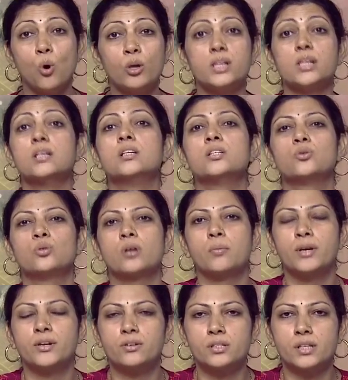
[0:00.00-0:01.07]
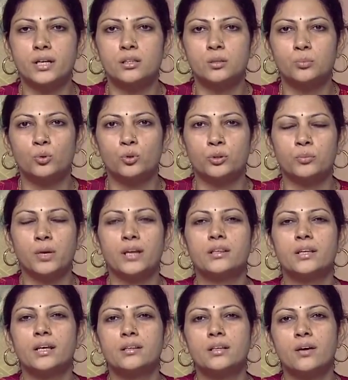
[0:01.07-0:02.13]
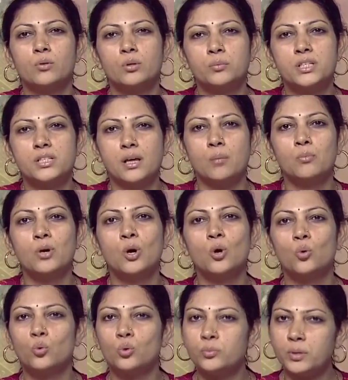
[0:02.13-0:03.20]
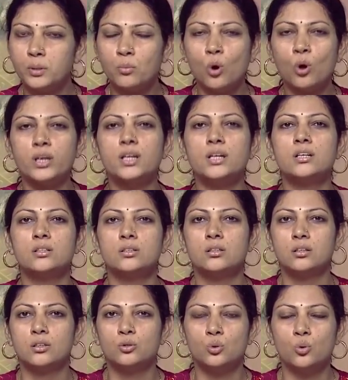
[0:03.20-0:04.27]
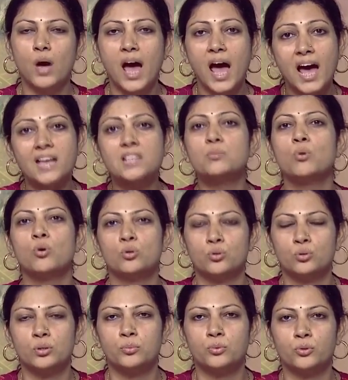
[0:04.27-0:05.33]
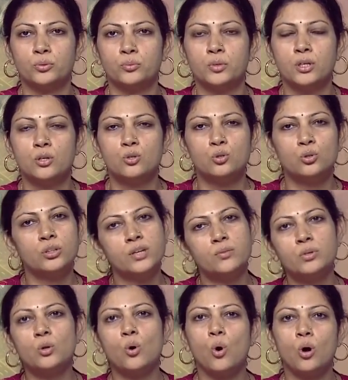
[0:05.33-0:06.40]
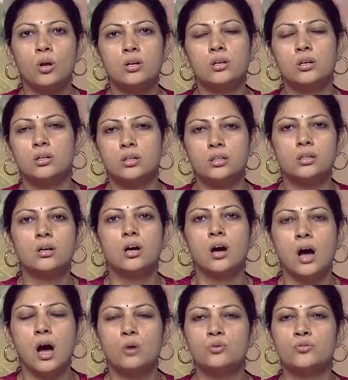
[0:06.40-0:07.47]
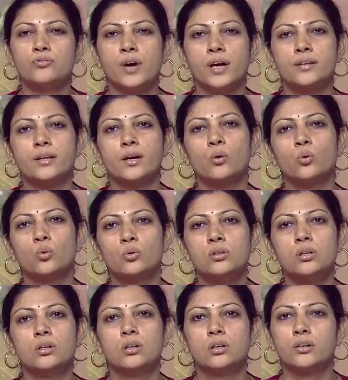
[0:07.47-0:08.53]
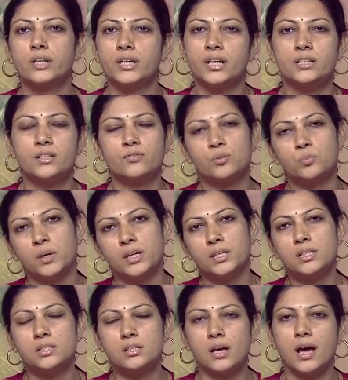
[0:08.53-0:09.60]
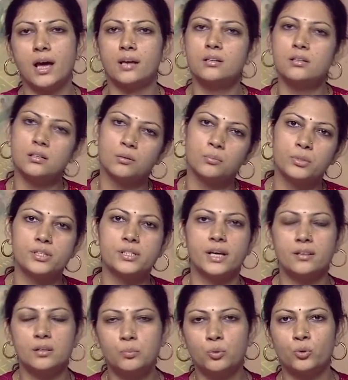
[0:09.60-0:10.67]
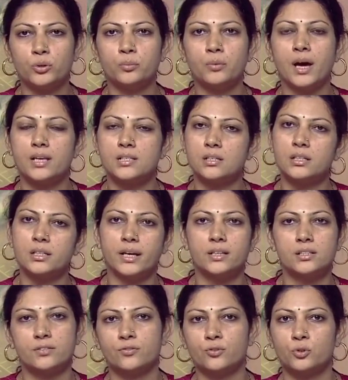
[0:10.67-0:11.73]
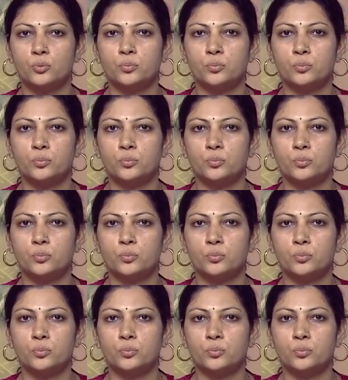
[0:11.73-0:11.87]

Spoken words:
more eager to come and recite the poem, and then there will be some who would be more eager to add more to the poem. So they will all learn how to find their own creative space and present the poem as a collective